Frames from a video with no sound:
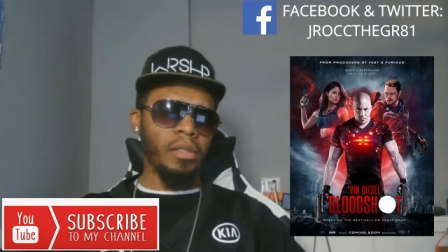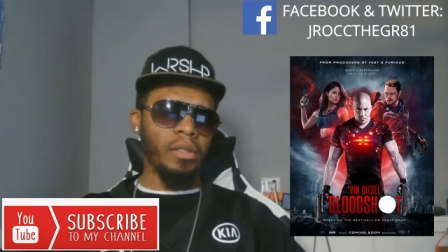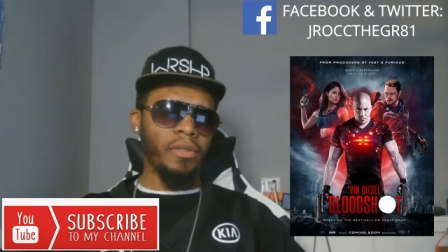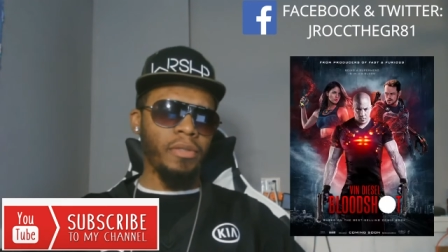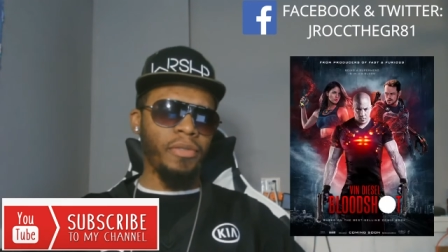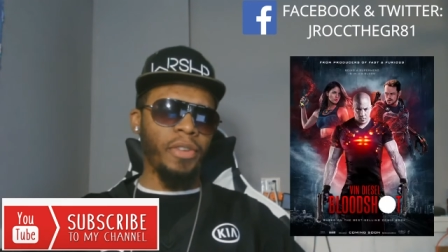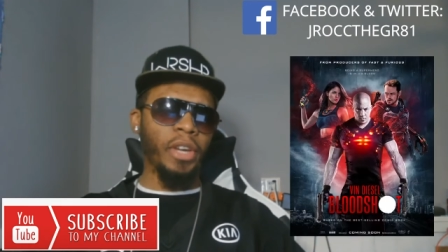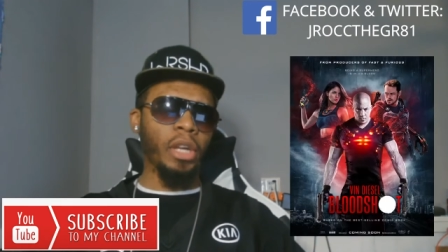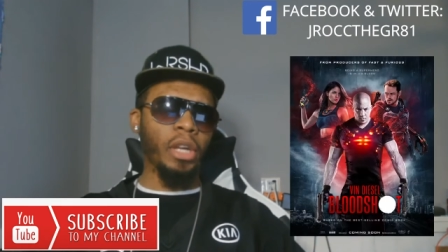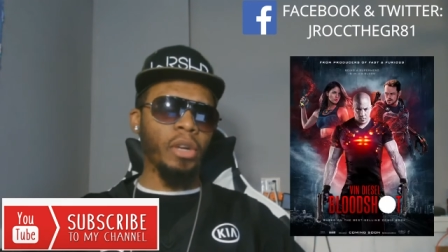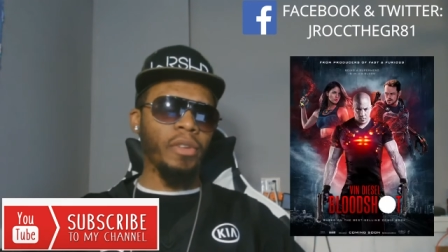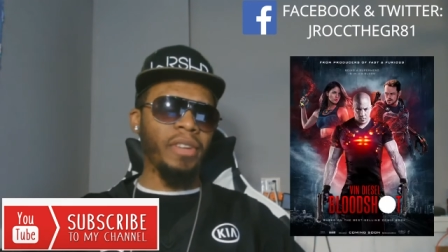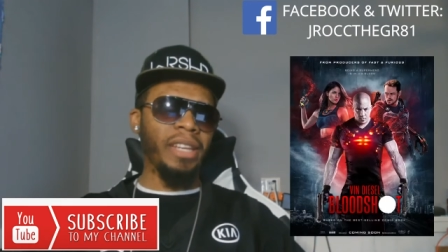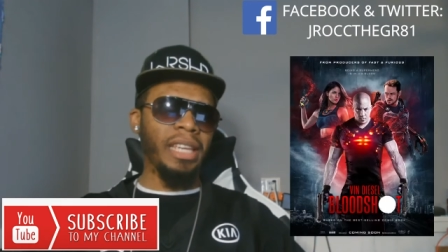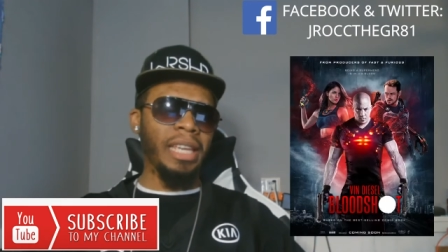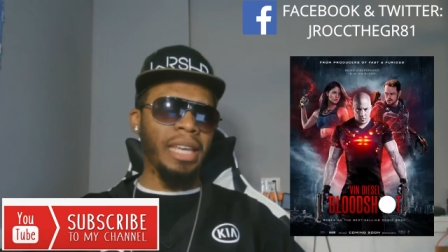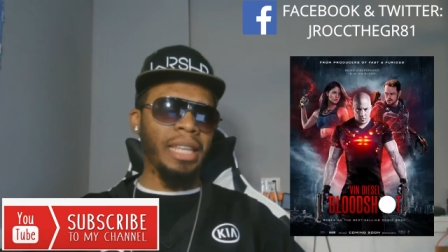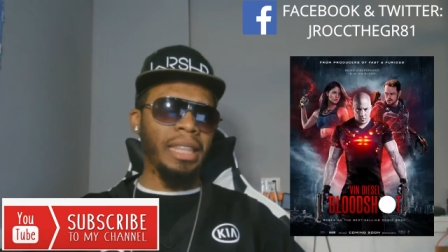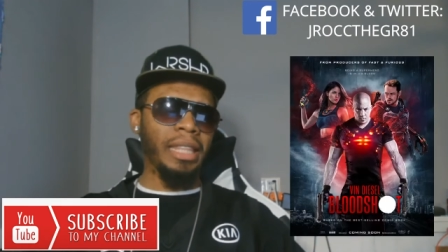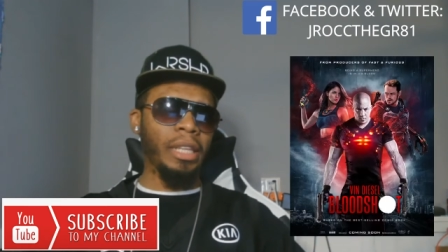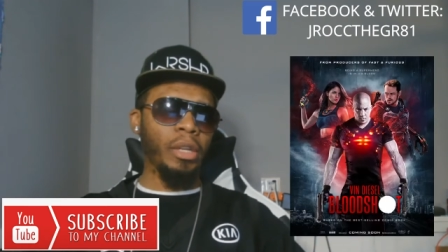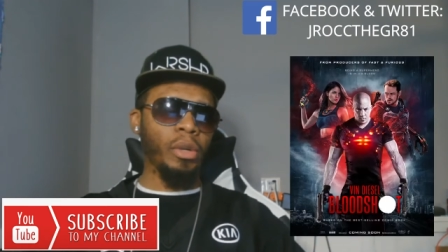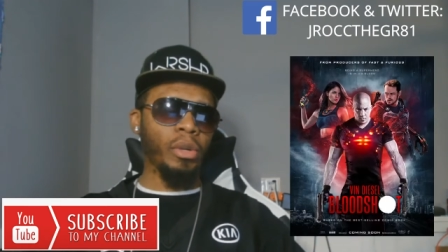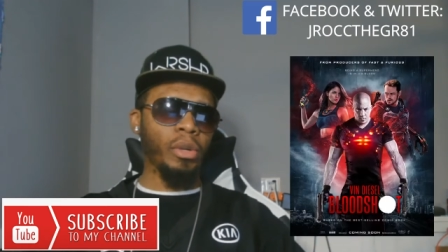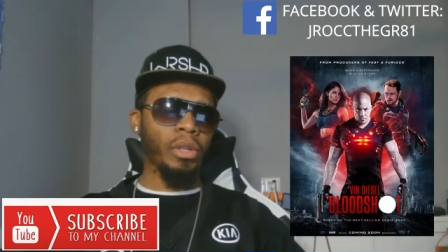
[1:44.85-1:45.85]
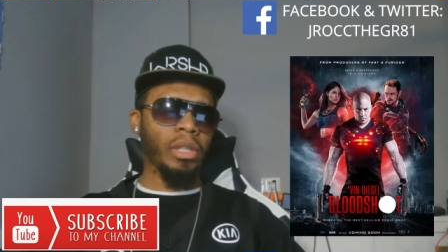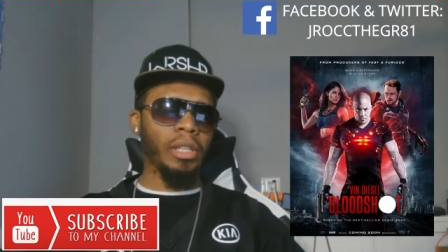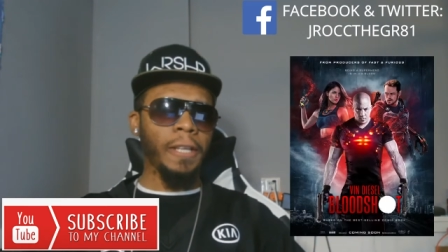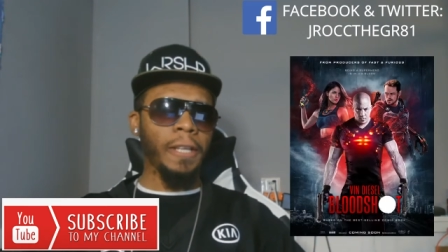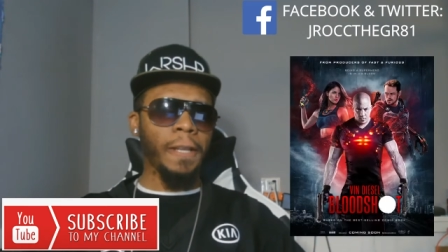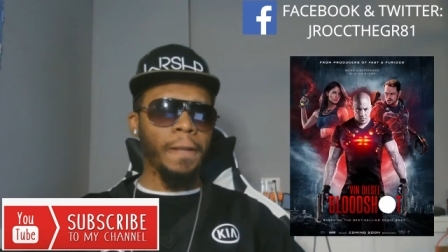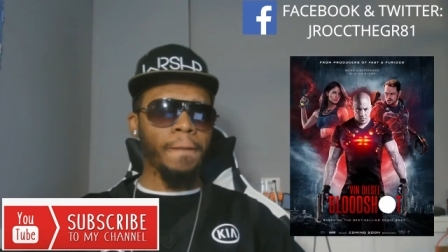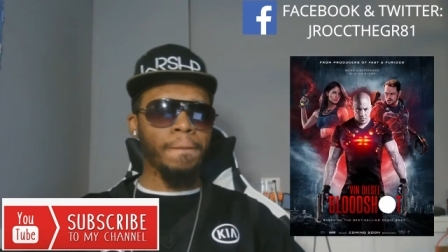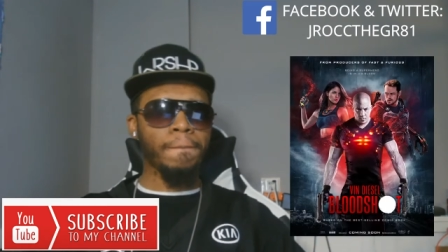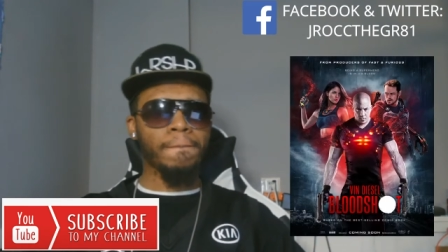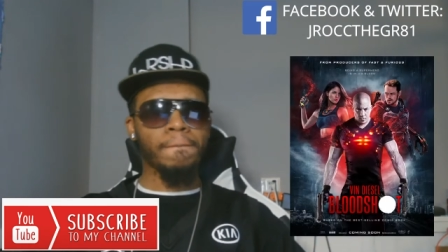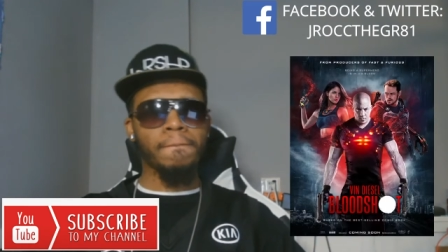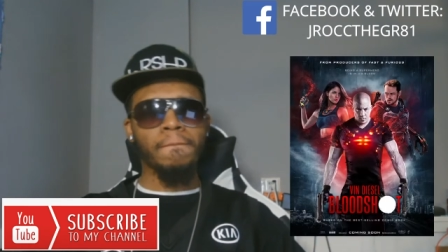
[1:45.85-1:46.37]
figuratively and literally
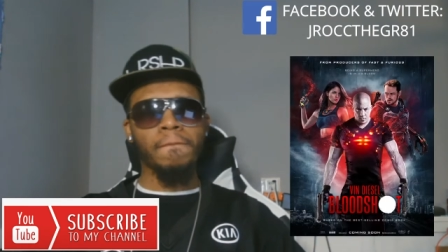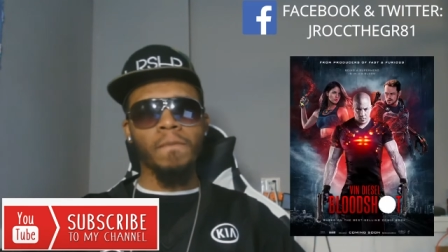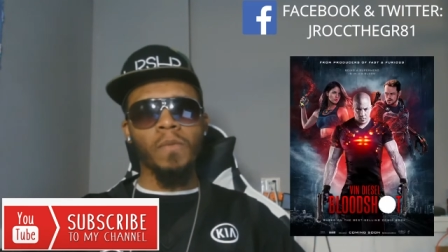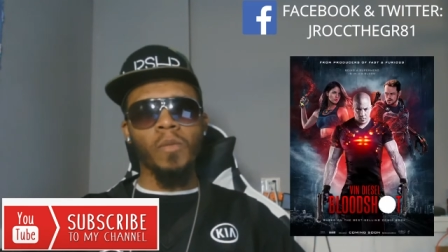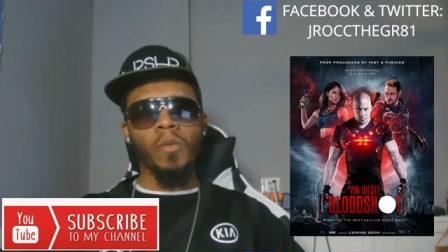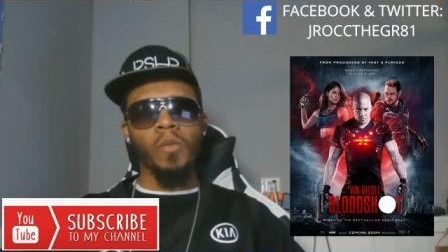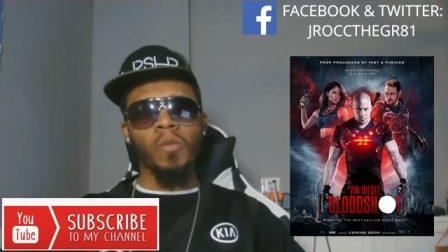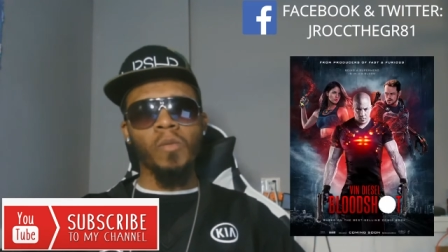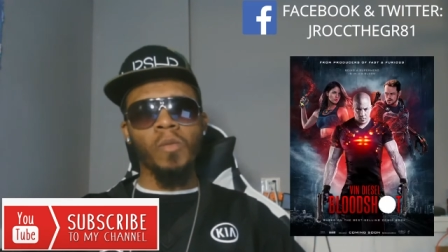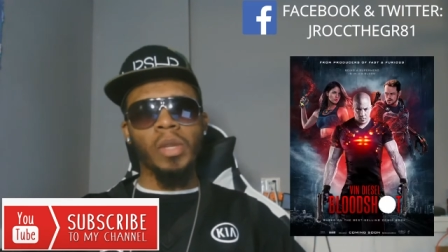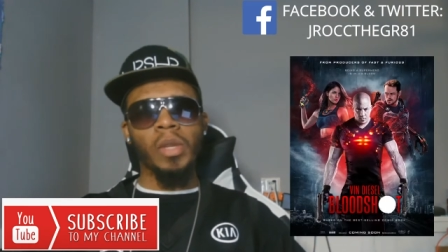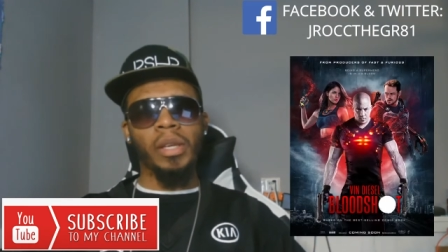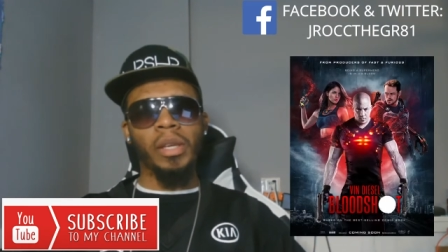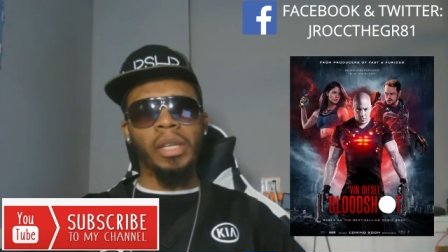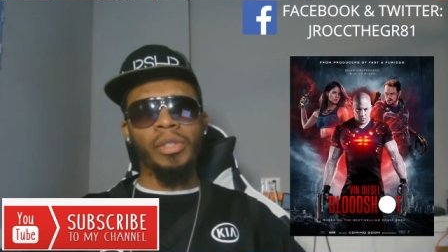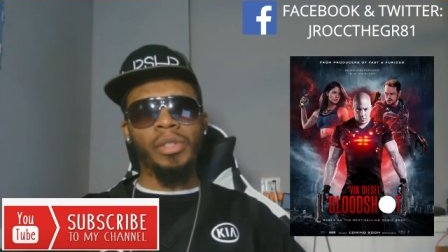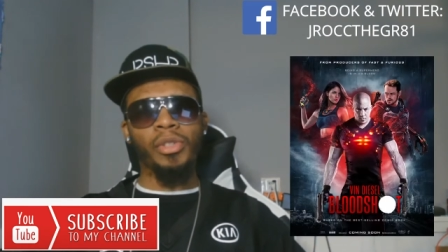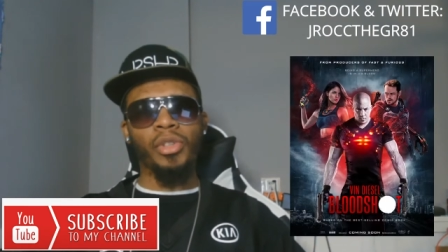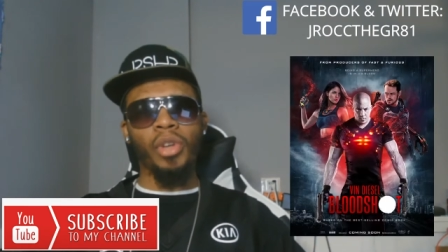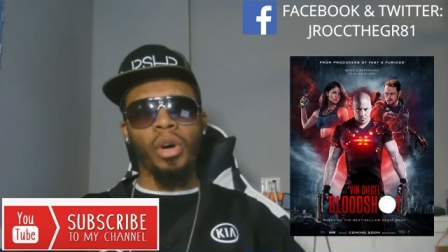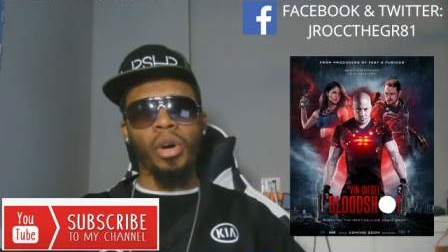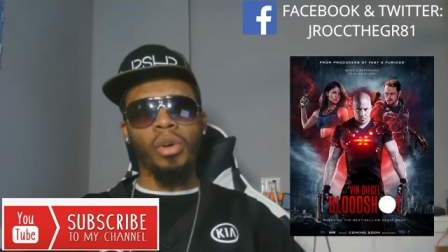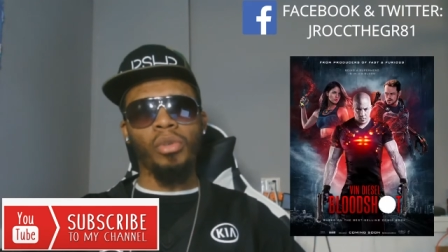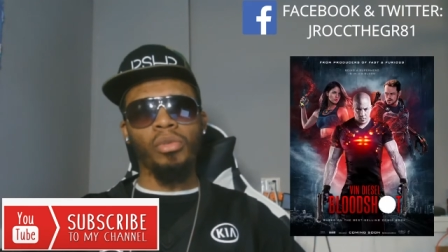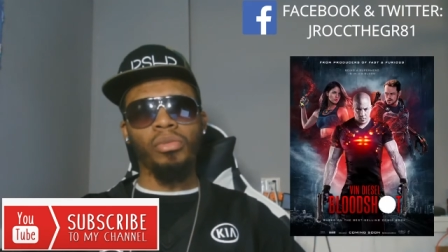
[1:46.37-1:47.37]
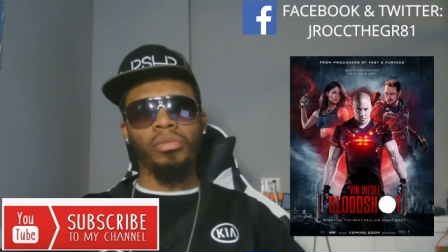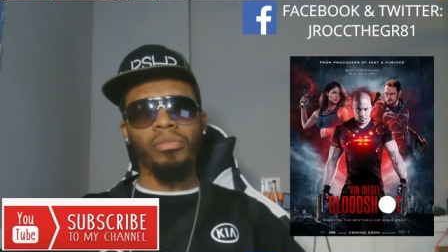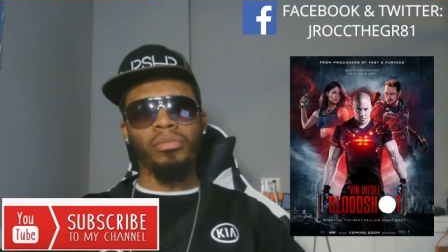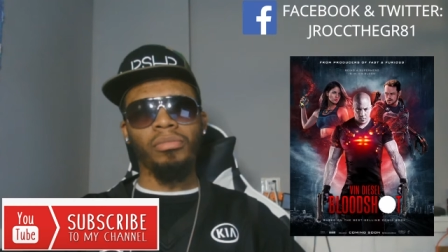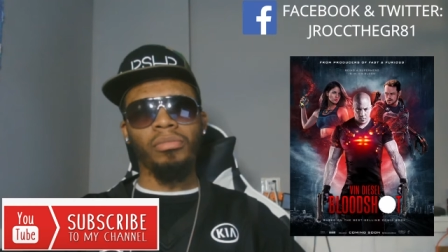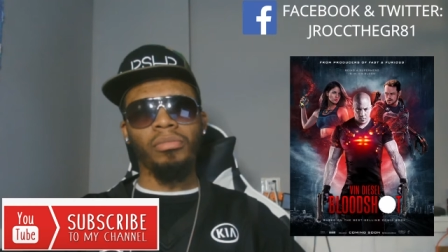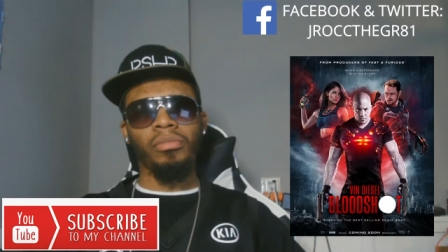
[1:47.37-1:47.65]
and so